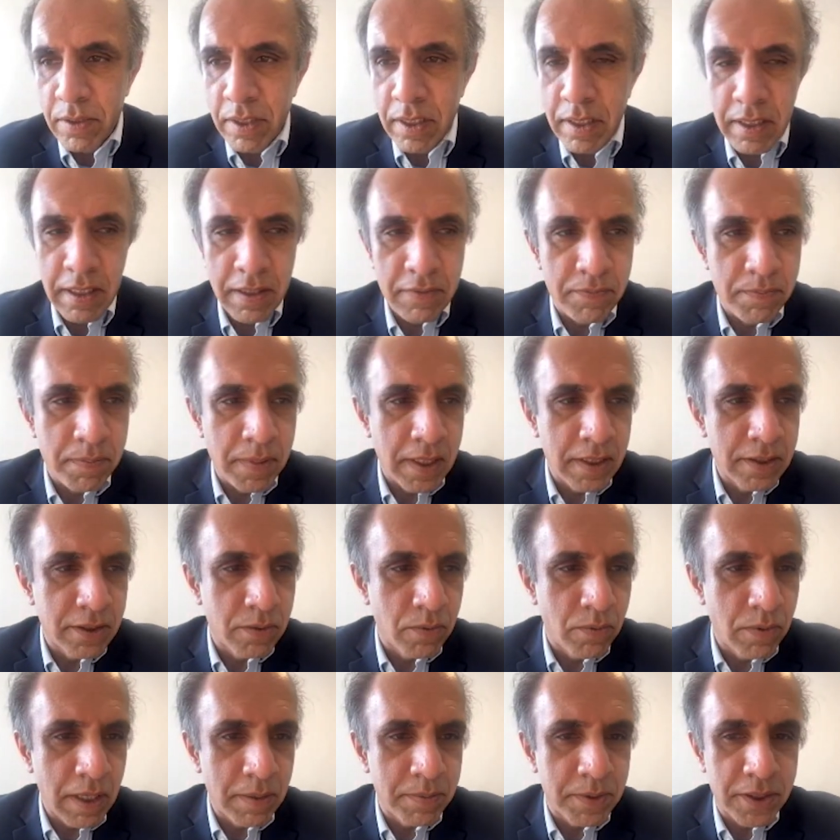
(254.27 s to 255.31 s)
Lift buys
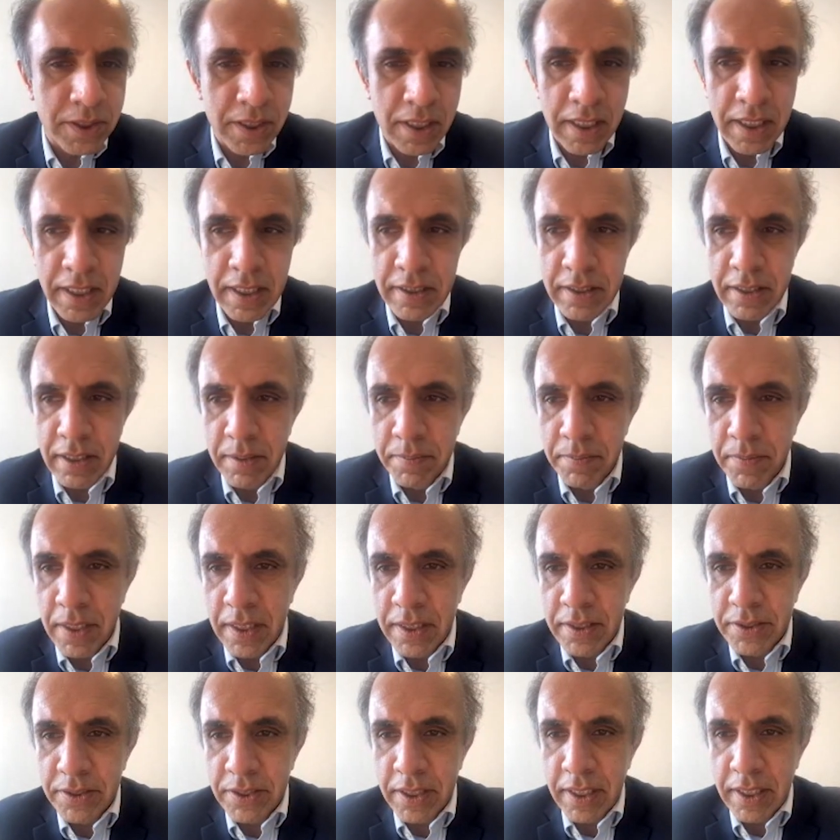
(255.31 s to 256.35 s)
a website, then it
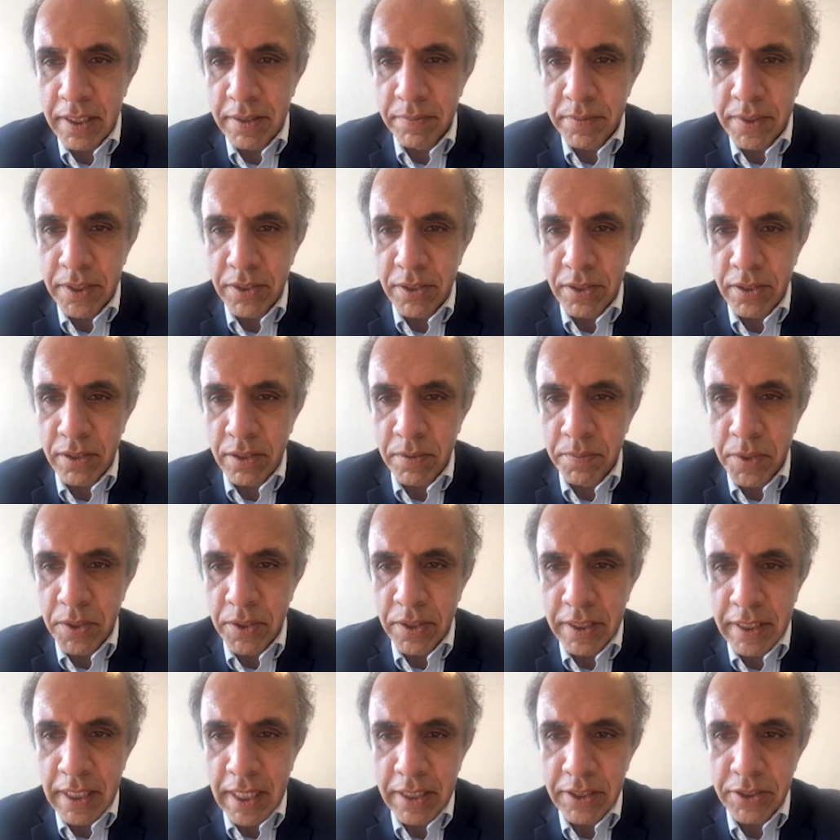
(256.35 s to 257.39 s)
buys a digital
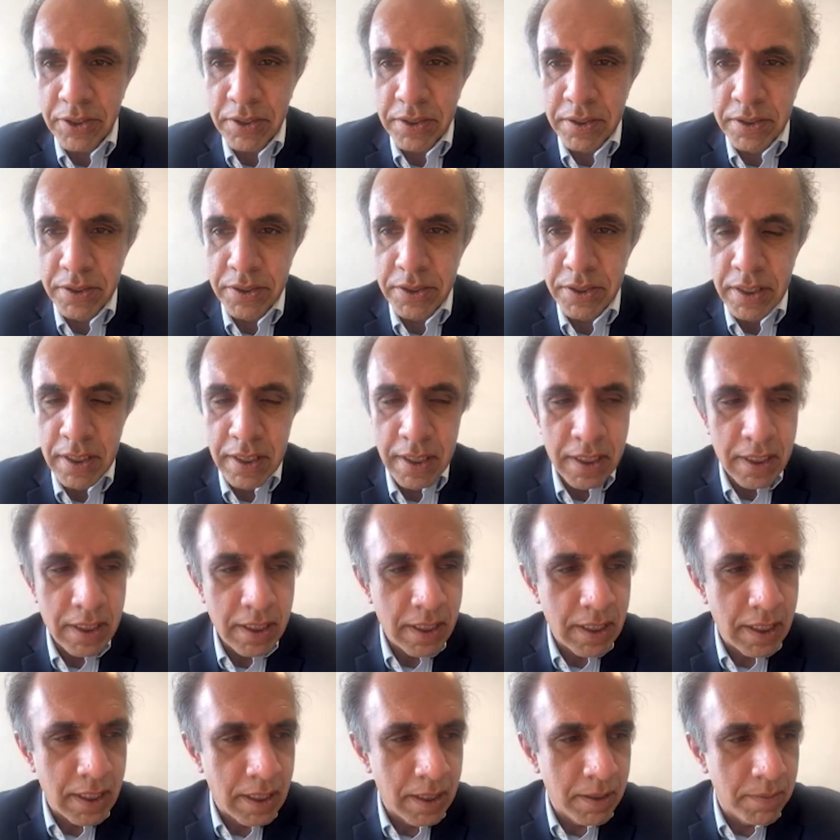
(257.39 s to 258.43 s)
communications
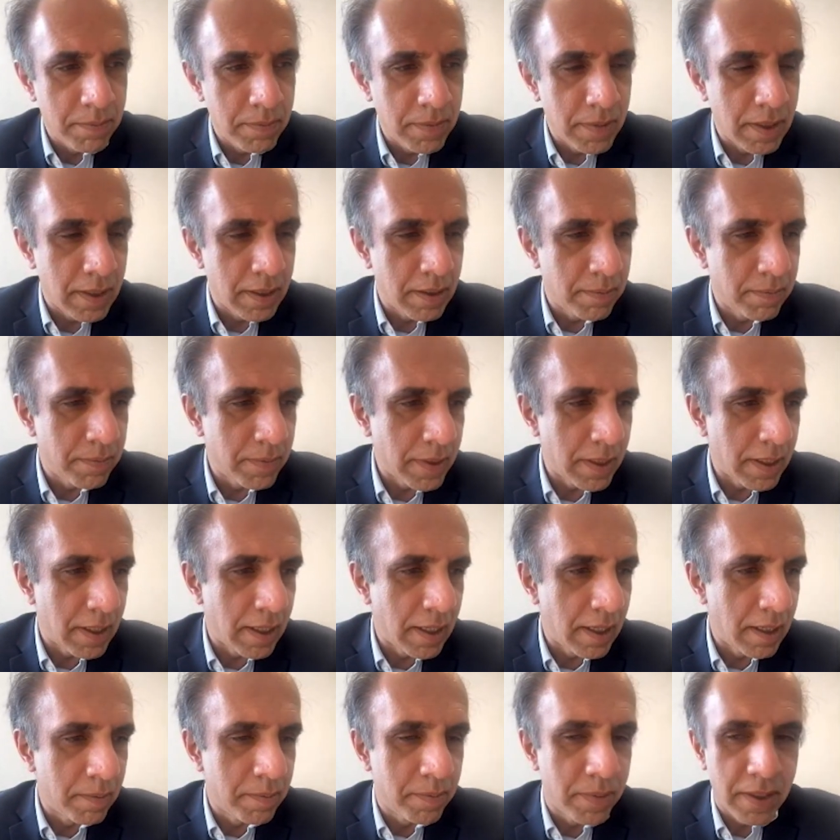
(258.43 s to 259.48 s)

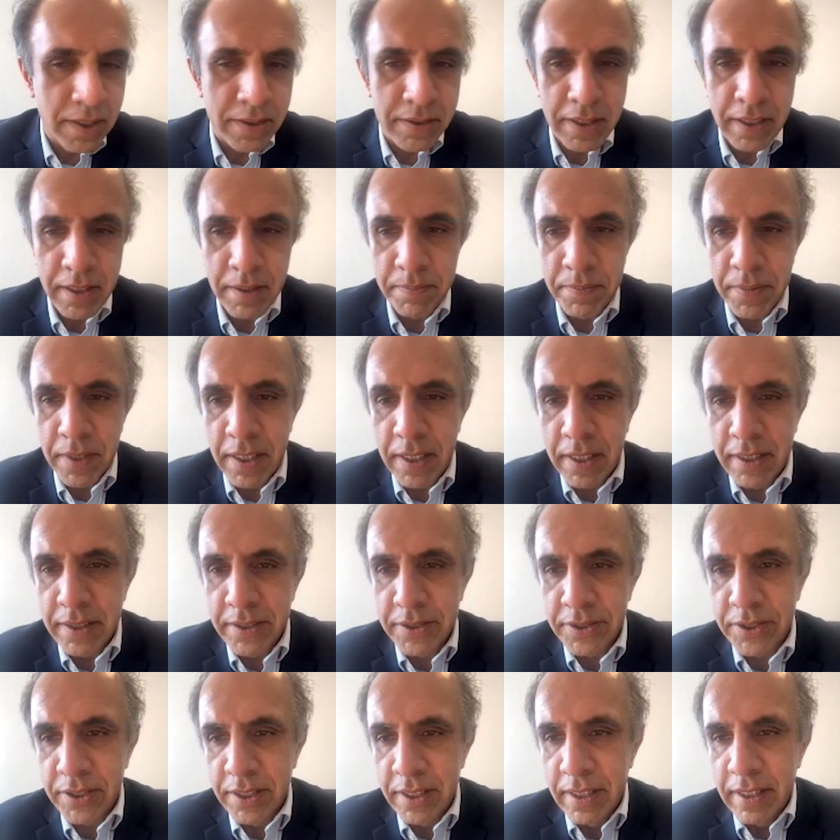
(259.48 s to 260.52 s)
hub, and then it
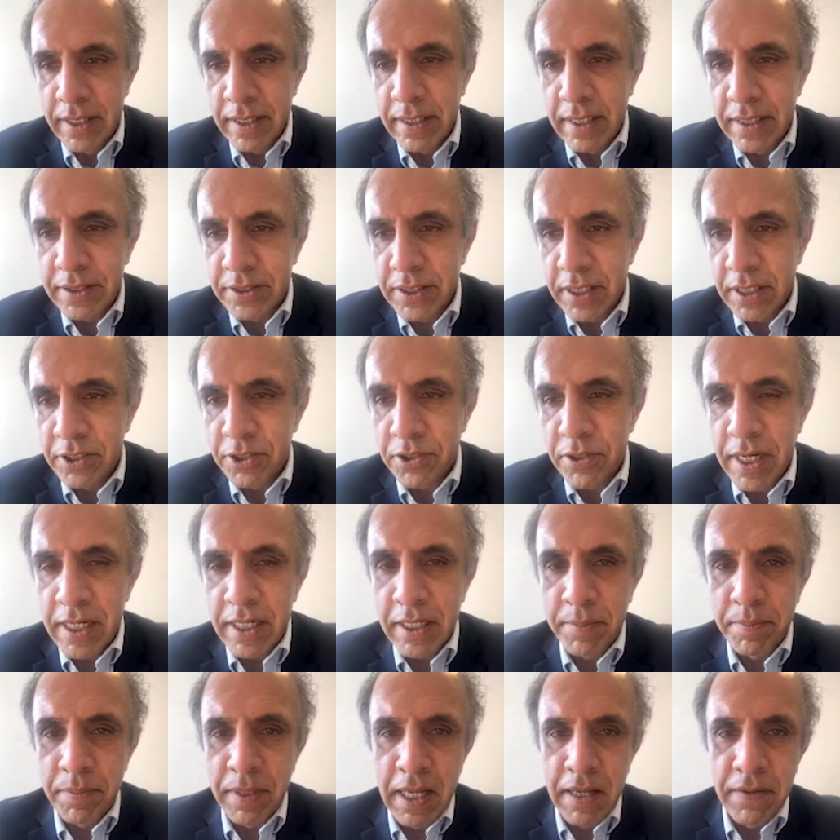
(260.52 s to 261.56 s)
buys, let's say, a
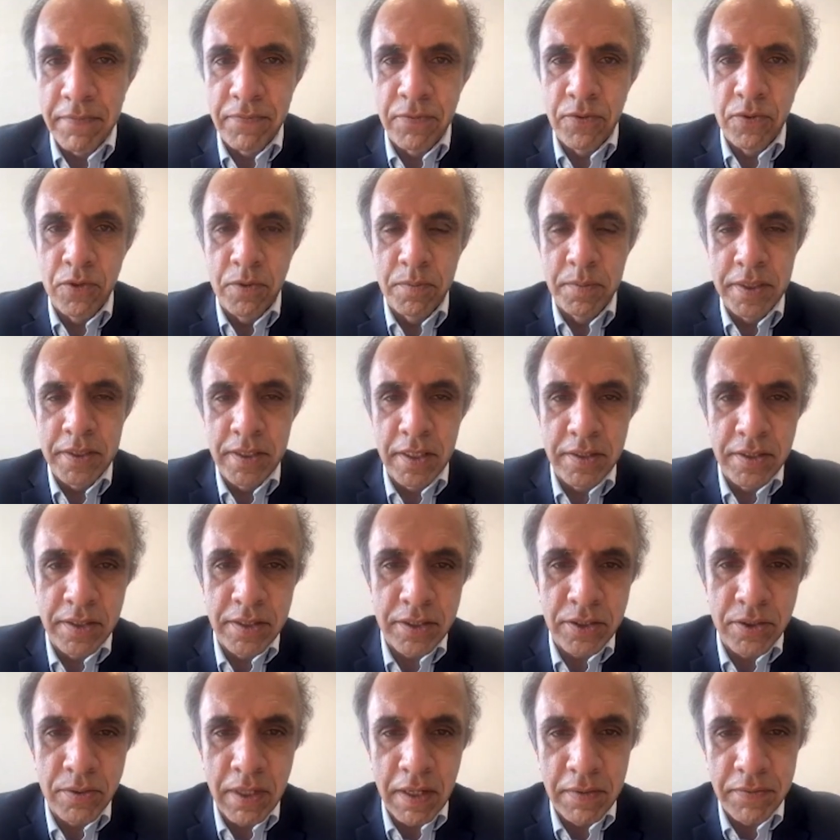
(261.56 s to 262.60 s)
trading platform, and then
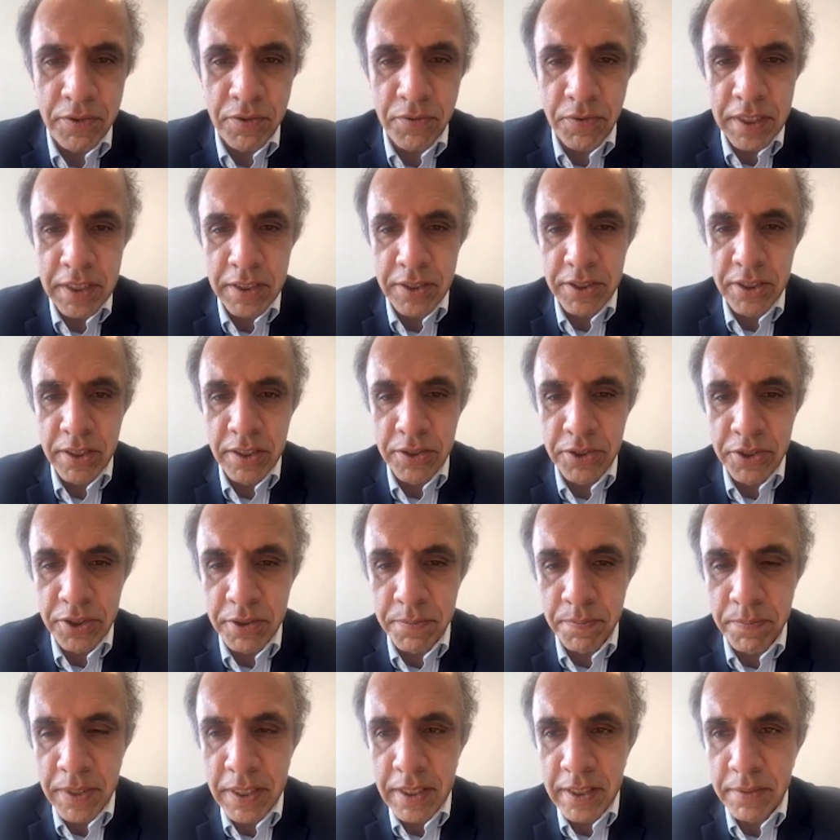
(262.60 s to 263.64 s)
you have 3
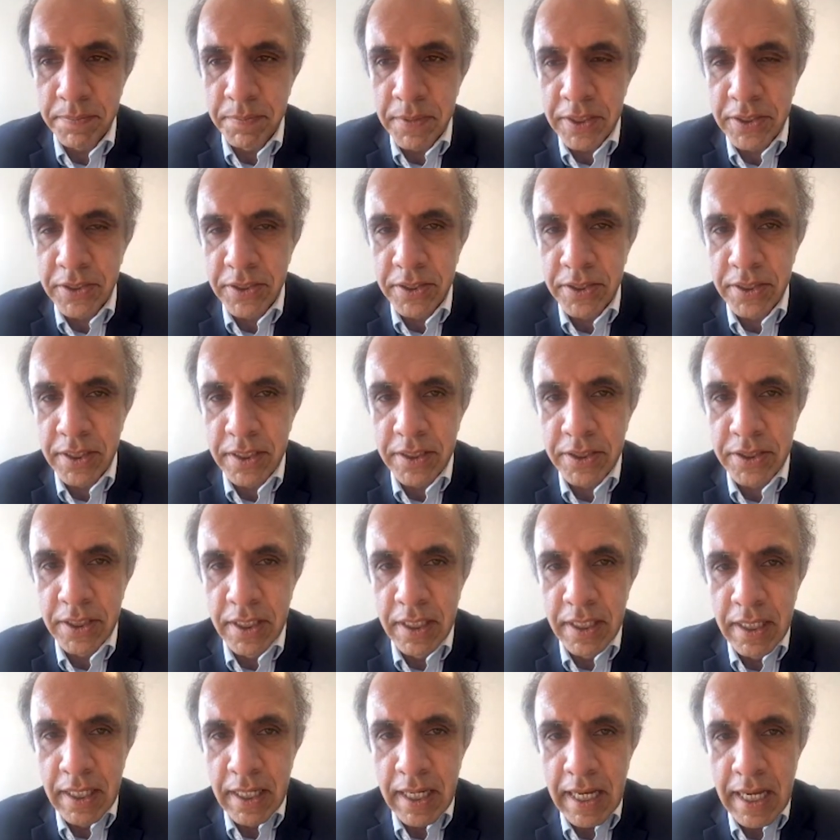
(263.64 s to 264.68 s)
synergist businesses.
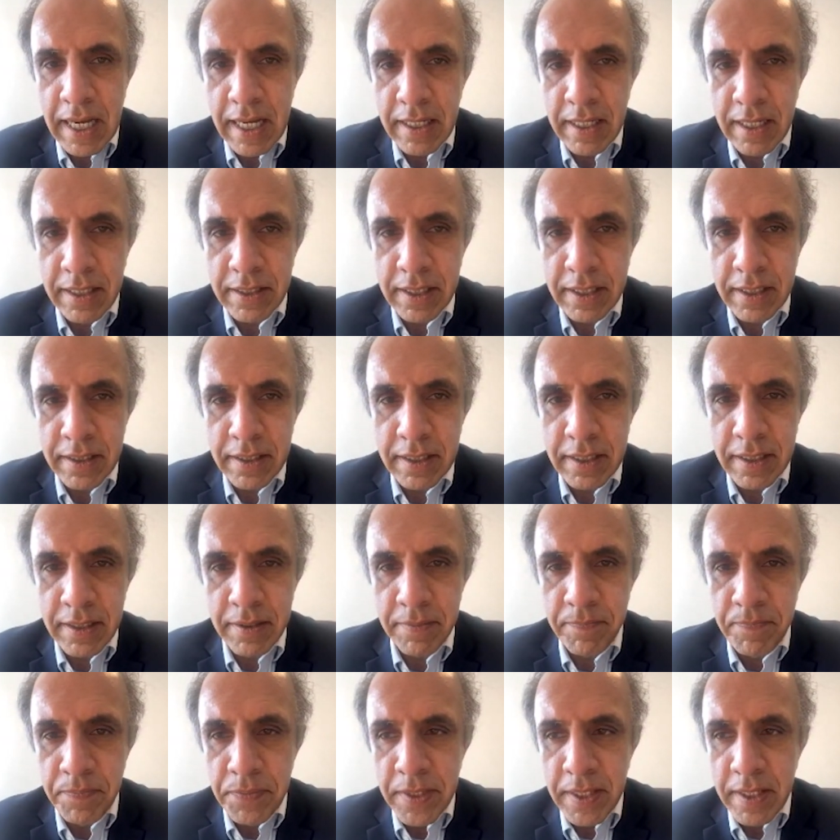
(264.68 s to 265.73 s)
And I think
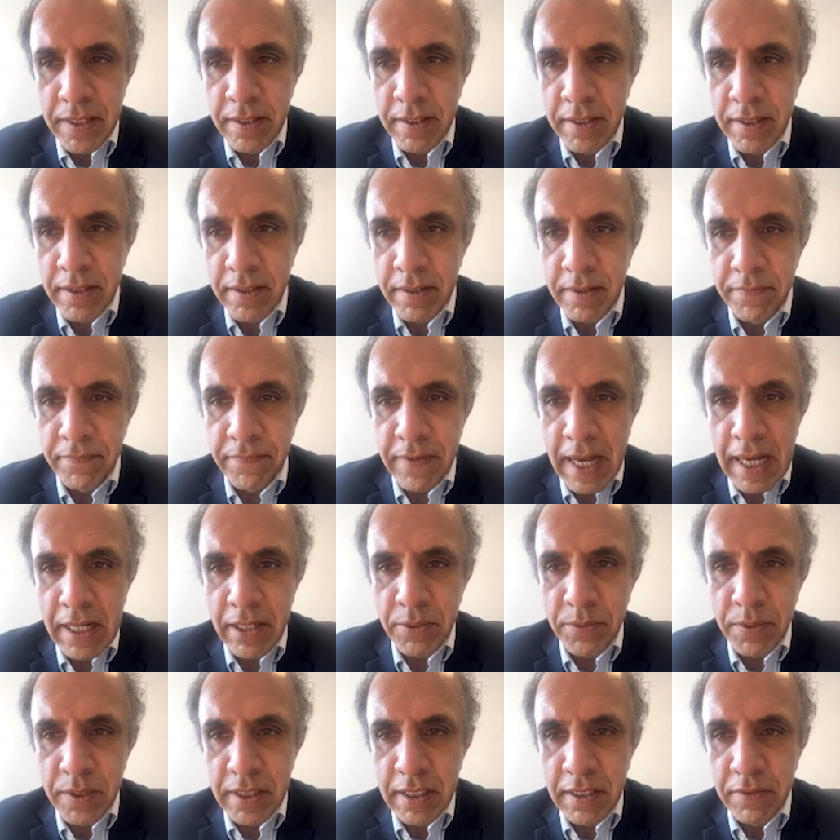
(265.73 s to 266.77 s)
the
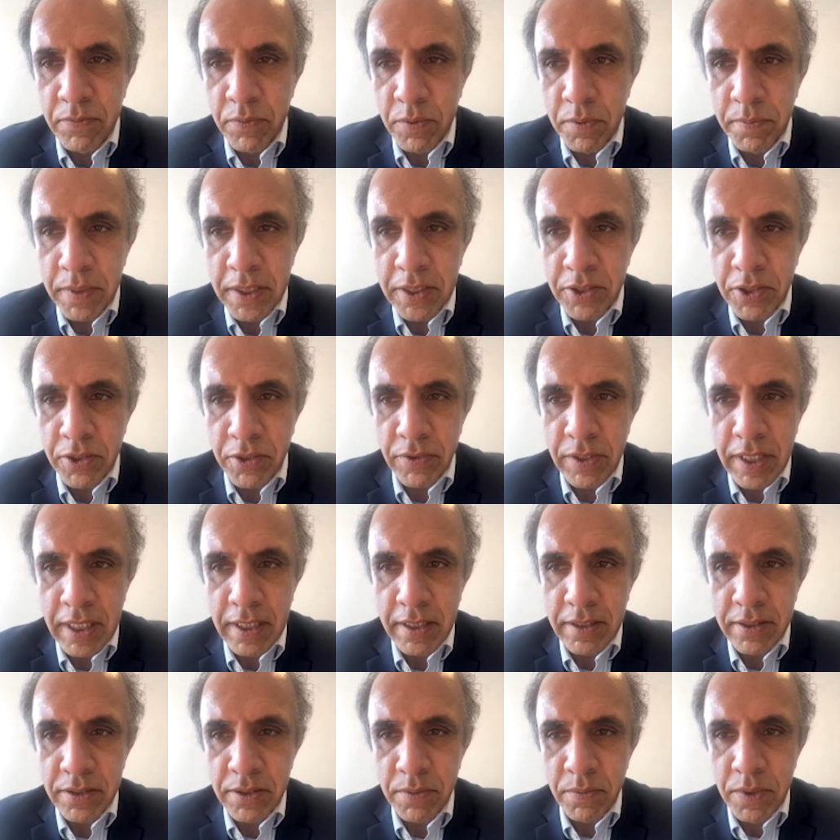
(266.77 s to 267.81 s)
value in Lift would be to
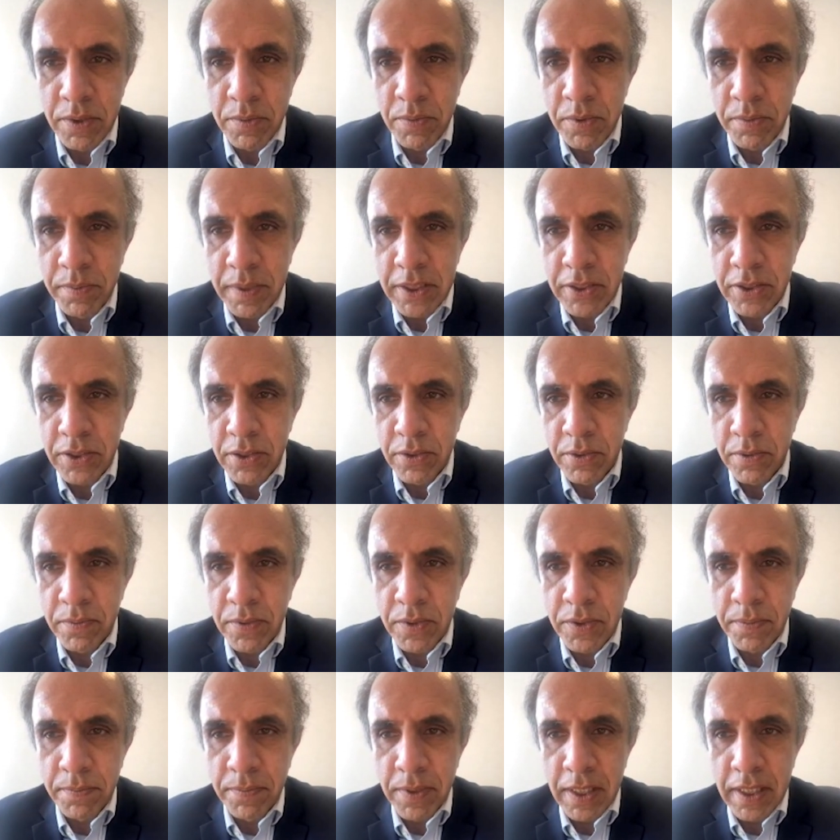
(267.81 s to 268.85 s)

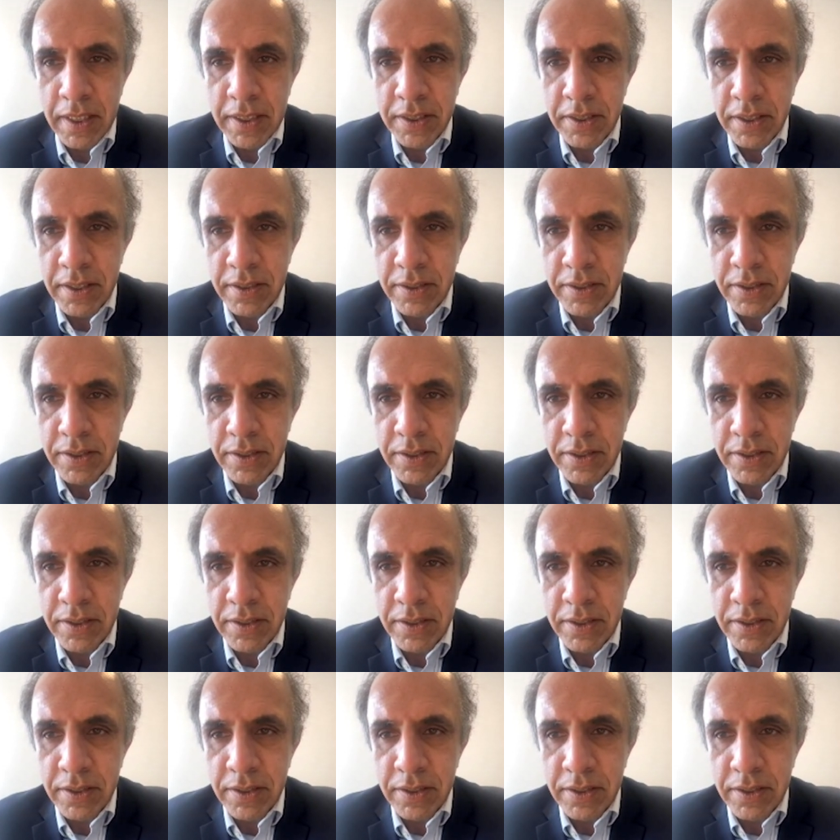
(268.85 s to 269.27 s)
buy